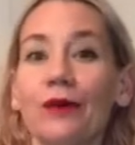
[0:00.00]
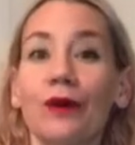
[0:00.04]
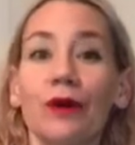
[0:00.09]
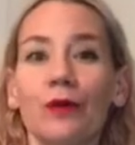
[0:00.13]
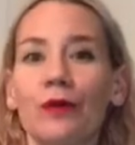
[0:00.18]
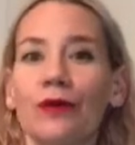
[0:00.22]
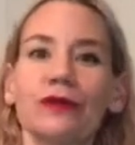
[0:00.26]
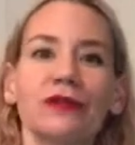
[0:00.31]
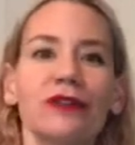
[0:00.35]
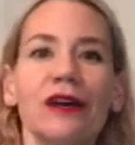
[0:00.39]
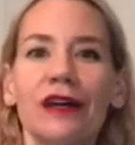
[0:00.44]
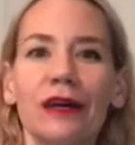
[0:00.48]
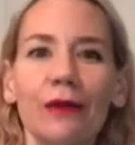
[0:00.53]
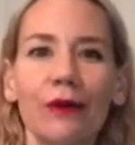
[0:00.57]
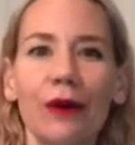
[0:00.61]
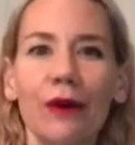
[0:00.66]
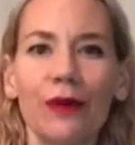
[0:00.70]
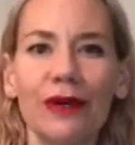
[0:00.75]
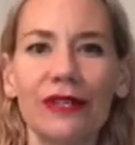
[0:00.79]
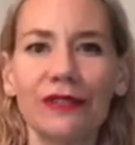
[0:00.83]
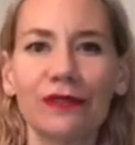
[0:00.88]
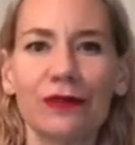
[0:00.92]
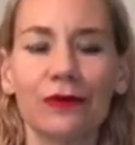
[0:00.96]
we're talking about
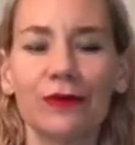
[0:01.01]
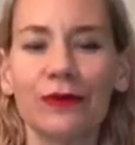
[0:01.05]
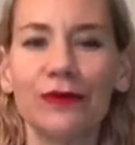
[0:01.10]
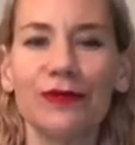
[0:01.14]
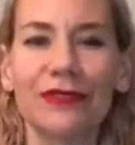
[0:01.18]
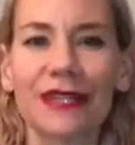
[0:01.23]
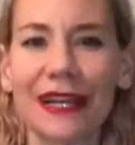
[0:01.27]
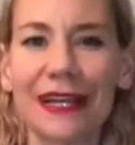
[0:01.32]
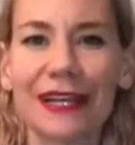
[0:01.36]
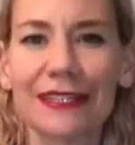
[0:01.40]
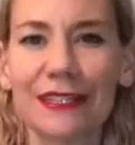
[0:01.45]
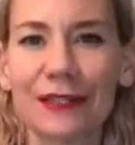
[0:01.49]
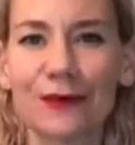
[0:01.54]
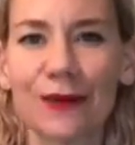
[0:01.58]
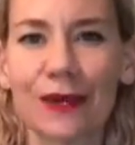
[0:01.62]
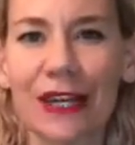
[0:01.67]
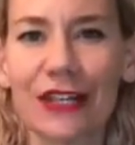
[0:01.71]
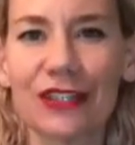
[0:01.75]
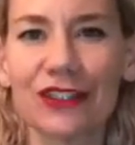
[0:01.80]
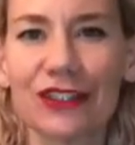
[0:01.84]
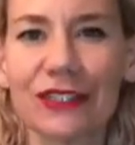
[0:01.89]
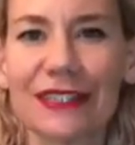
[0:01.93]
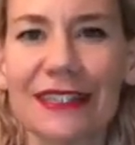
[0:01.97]
Western boots, I guess is what
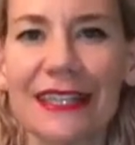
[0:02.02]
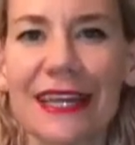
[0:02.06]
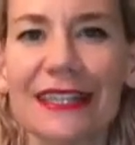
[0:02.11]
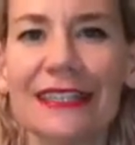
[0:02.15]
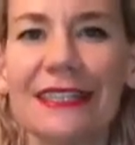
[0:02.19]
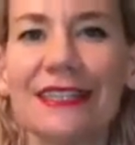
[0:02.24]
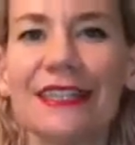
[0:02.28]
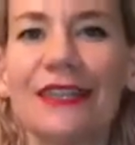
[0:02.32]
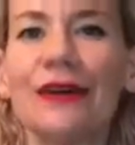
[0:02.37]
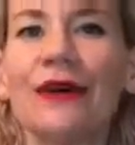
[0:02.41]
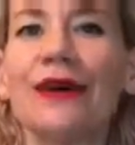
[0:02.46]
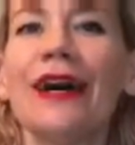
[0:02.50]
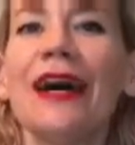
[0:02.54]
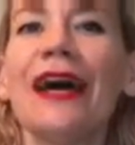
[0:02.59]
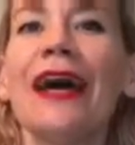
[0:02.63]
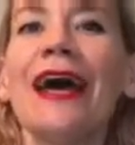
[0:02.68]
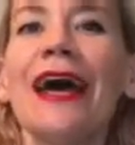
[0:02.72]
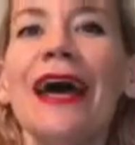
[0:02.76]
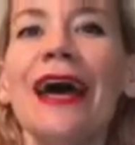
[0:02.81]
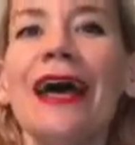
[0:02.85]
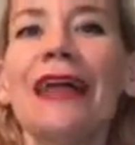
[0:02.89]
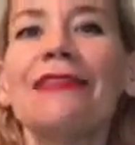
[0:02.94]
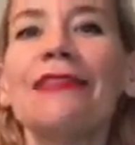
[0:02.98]
I should say to you.
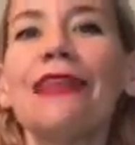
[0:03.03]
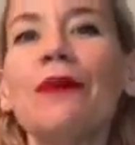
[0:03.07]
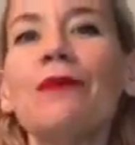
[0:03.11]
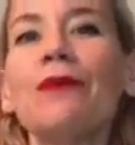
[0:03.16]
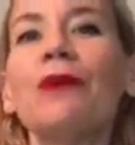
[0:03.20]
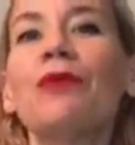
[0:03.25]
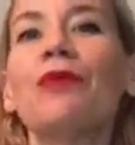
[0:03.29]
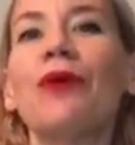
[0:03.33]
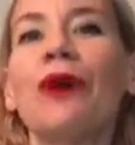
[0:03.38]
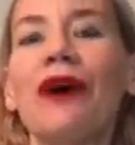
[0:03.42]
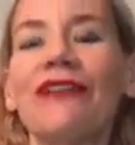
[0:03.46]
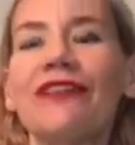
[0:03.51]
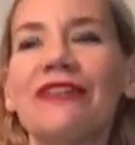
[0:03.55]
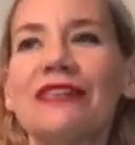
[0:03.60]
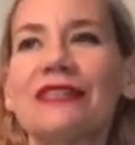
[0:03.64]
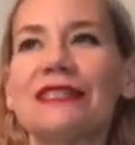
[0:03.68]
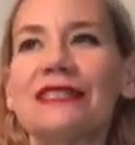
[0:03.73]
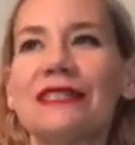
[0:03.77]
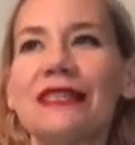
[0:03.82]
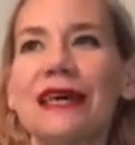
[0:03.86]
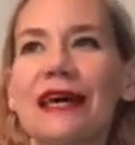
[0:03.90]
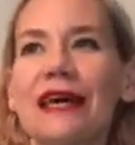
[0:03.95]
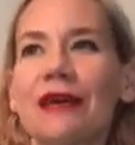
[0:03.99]
And let me
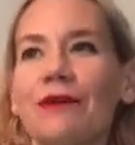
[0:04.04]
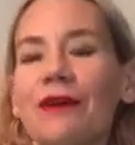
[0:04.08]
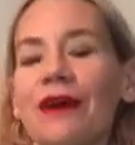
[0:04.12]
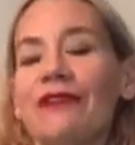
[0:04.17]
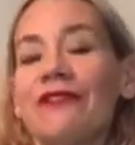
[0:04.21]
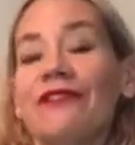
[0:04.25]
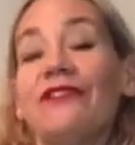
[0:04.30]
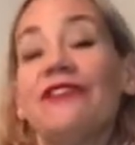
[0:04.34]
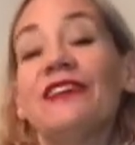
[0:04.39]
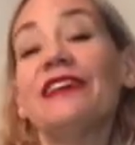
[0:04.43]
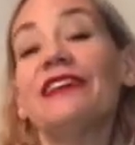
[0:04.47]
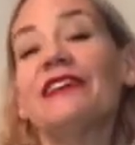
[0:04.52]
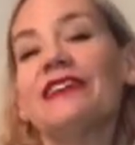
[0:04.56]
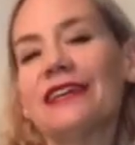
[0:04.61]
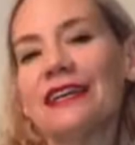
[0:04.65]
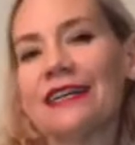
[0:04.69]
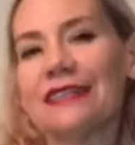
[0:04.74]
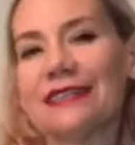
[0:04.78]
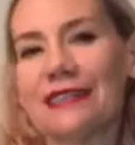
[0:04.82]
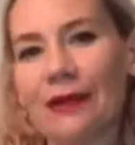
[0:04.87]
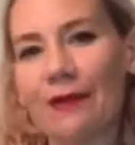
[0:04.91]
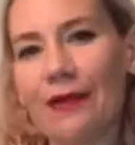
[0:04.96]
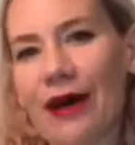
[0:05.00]
preface like my
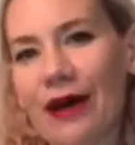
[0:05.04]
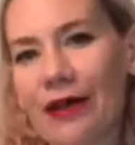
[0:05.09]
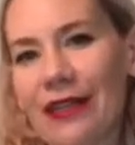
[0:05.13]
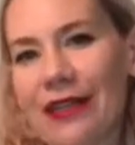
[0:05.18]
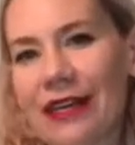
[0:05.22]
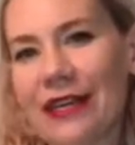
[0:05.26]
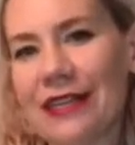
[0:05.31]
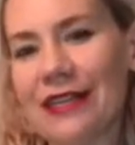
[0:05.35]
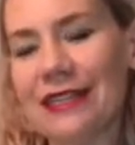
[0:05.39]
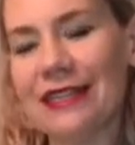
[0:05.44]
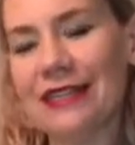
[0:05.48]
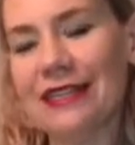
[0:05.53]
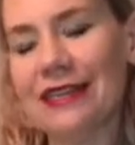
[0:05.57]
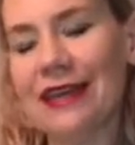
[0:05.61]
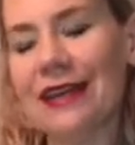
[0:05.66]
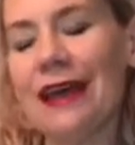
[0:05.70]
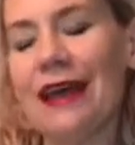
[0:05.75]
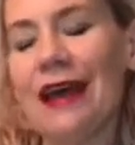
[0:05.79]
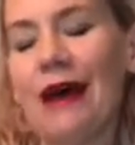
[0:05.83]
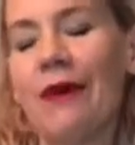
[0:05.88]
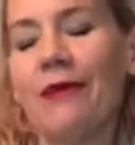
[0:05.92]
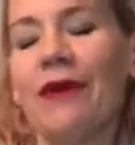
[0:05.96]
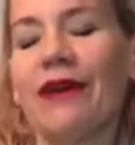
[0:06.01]
feelings about this,
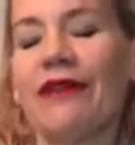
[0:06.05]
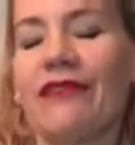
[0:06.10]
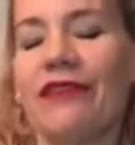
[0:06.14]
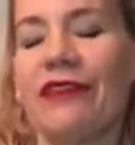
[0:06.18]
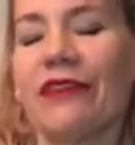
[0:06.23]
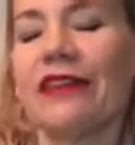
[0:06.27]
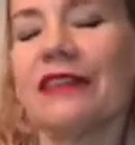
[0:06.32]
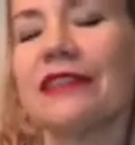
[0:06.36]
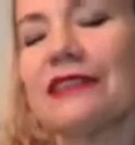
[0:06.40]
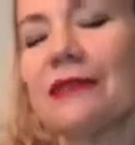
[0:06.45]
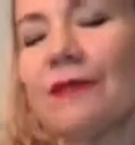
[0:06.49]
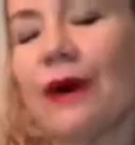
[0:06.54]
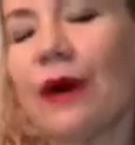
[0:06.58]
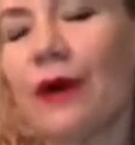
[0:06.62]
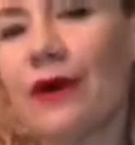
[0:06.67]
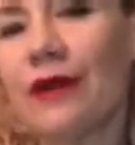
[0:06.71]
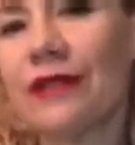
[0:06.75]
my feelings about